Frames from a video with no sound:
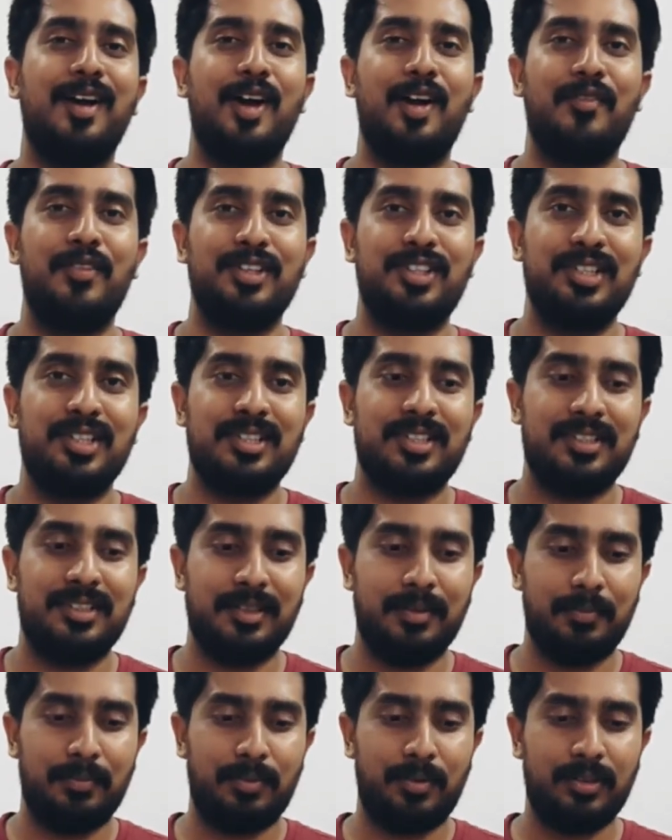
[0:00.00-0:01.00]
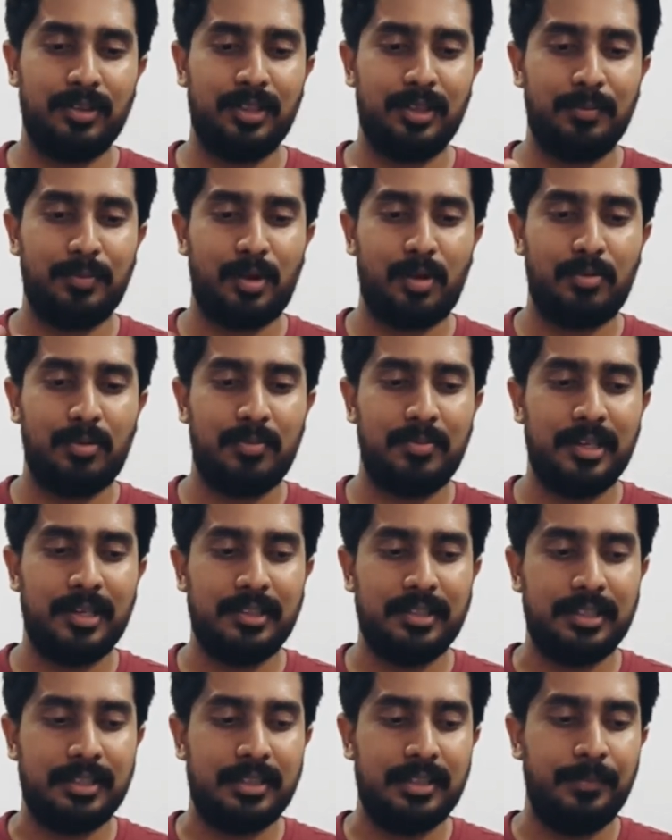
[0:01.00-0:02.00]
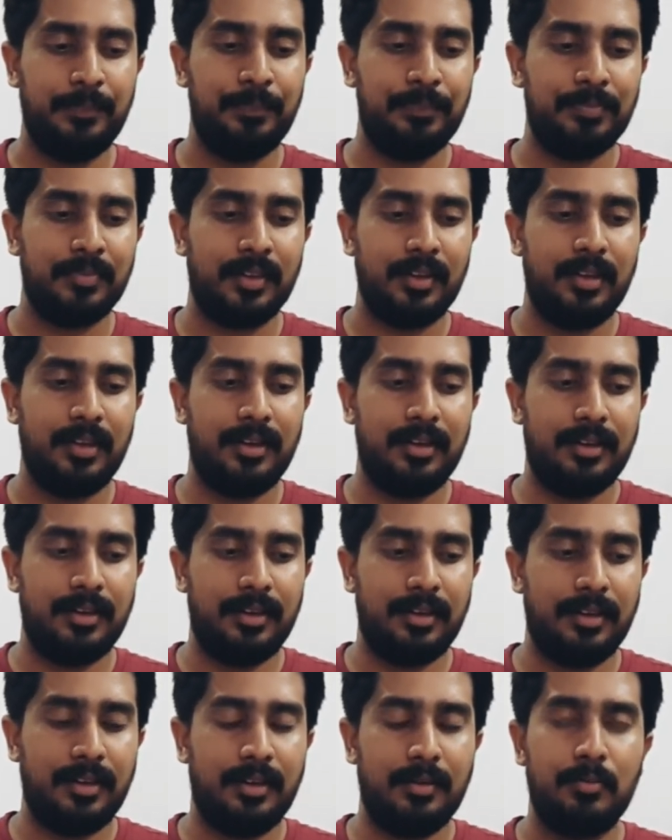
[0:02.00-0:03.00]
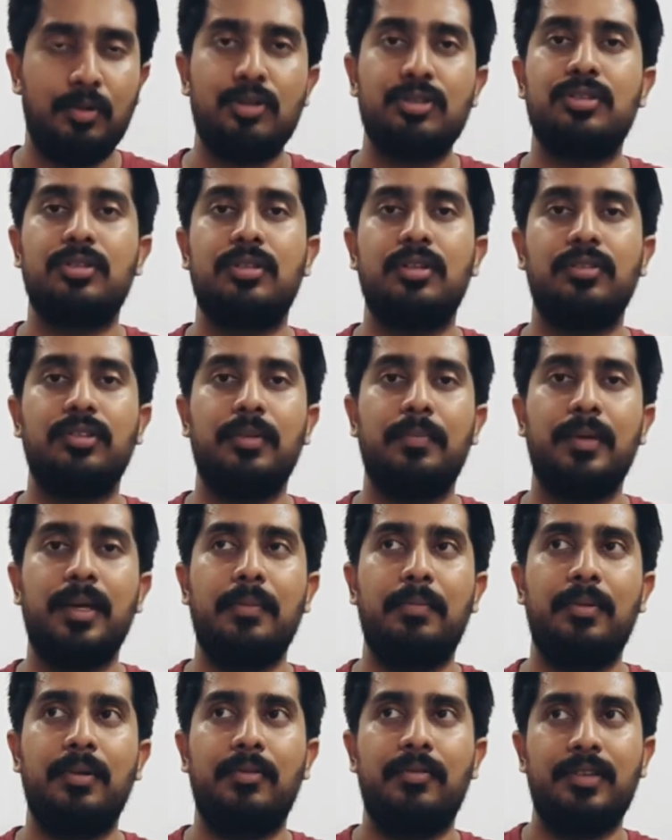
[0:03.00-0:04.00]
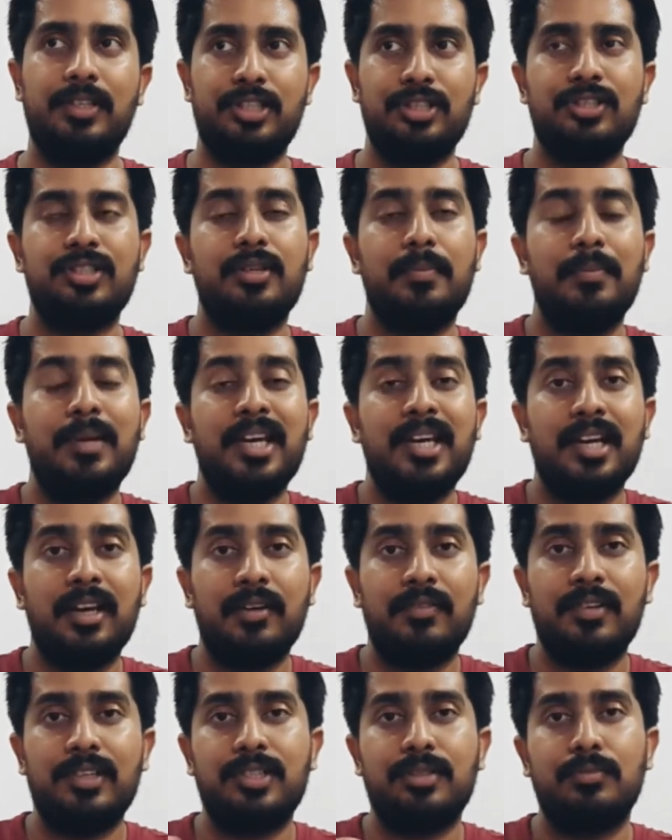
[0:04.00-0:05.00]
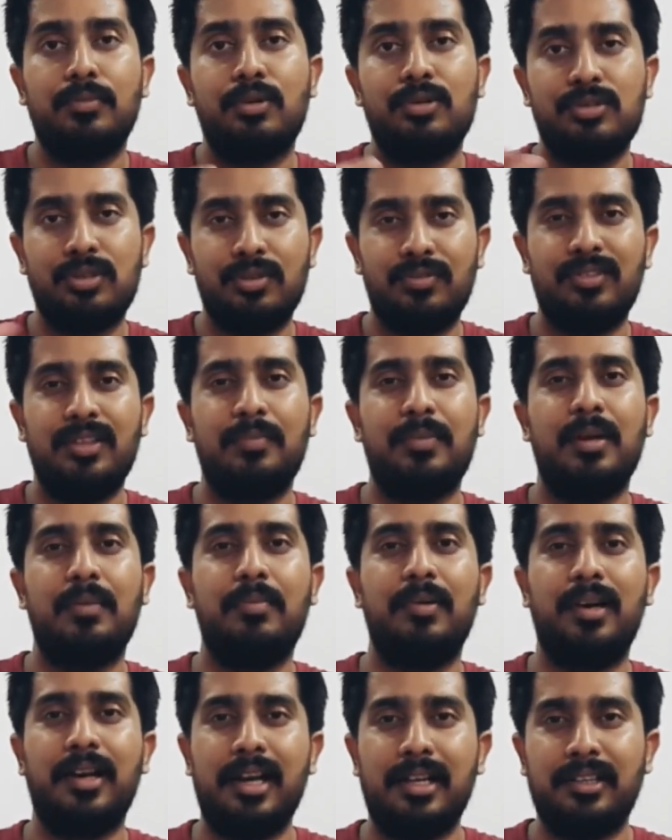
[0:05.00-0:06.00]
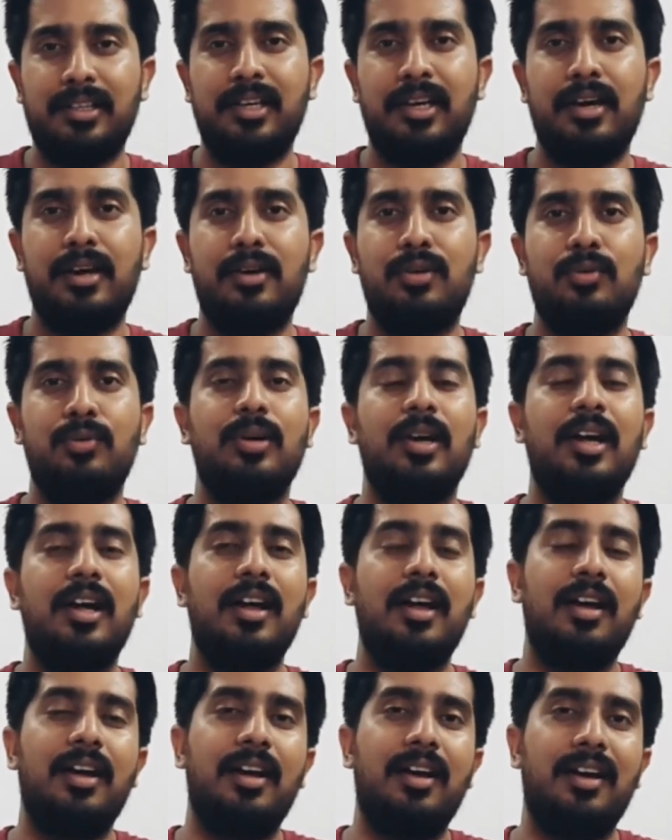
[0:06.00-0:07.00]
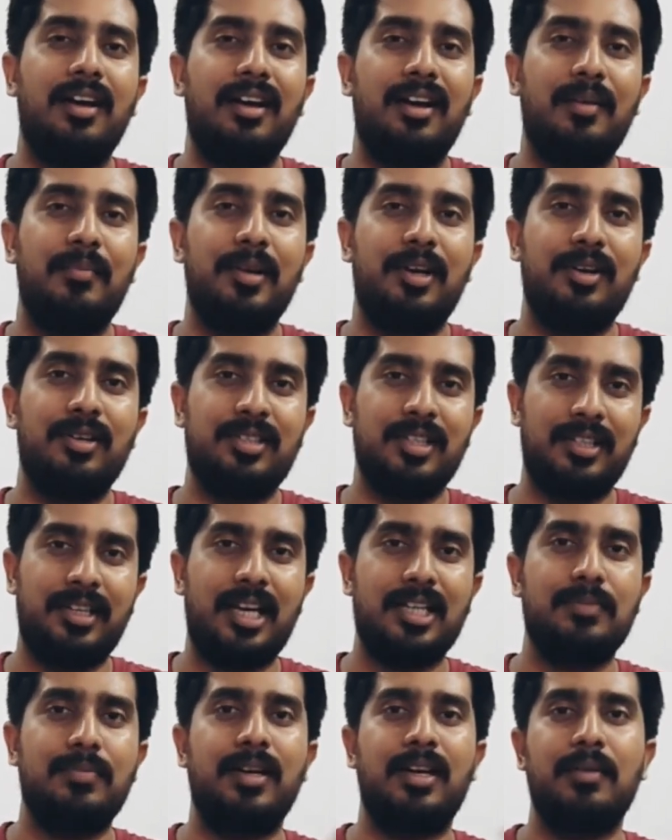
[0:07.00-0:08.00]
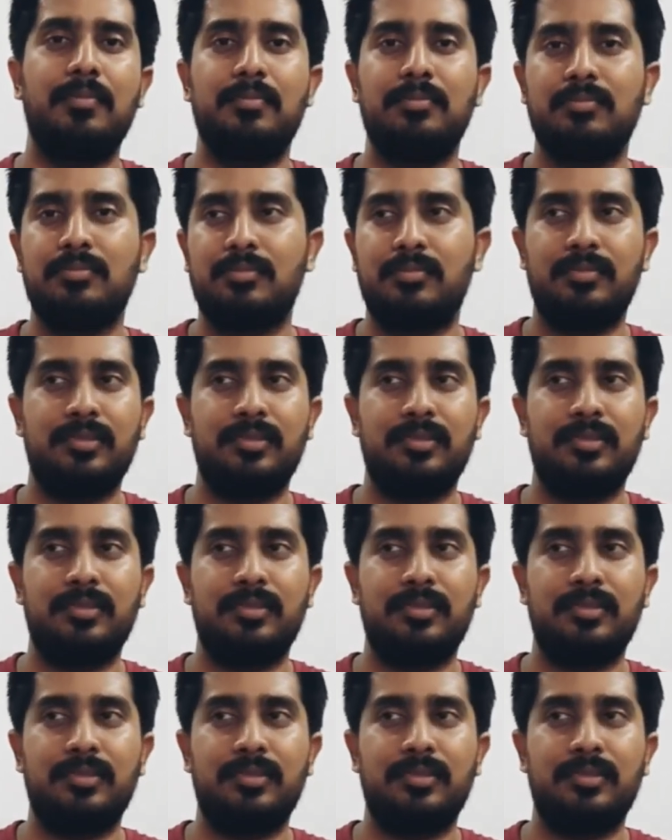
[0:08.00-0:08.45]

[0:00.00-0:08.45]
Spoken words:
which is probably the most of the people, which is the meaning which most of the people adhere to, because it has become